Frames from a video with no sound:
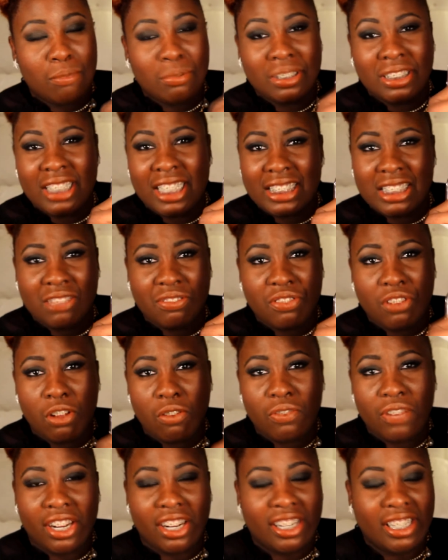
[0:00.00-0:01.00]
It doesn't
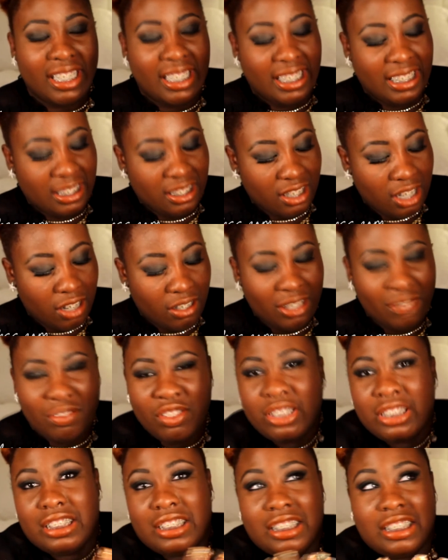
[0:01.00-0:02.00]
feel very, you know, it
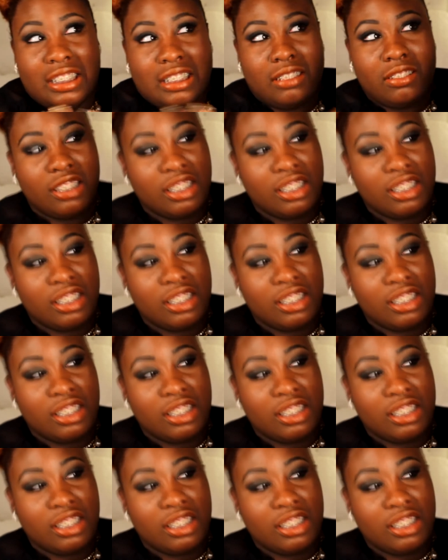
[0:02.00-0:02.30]
feels, it's